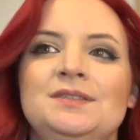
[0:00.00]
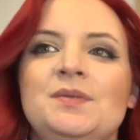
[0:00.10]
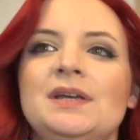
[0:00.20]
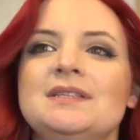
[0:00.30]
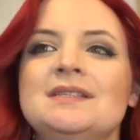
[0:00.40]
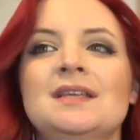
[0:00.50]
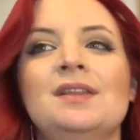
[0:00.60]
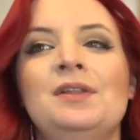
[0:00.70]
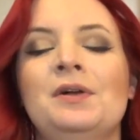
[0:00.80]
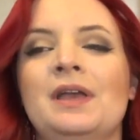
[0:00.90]
Do we get to see
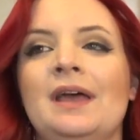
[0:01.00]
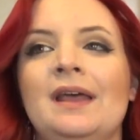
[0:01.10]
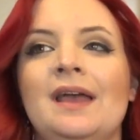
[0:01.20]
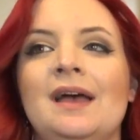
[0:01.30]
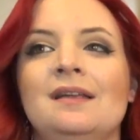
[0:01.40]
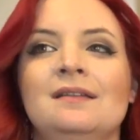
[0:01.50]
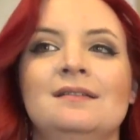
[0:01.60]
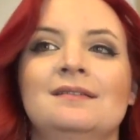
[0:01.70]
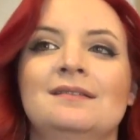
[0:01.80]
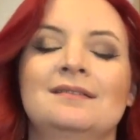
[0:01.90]
the little kid
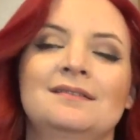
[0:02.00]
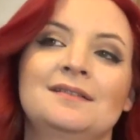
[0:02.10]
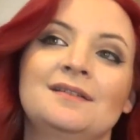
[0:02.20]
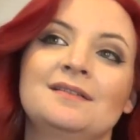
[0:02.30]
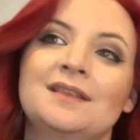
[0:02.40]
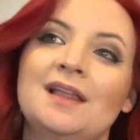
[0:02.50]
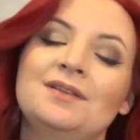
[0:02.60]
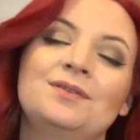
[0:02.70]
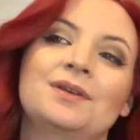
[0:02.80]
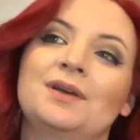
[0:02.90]
again? That
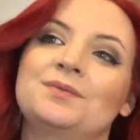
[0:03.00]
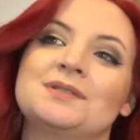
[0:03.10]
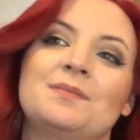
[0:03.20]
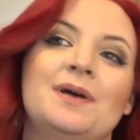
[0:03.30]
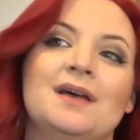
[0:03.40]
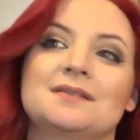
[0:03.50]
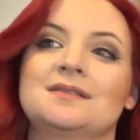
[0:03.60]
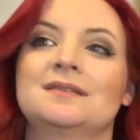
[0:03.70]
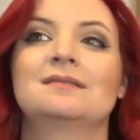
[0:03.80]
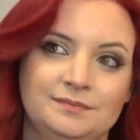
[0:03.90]
little kid was the best.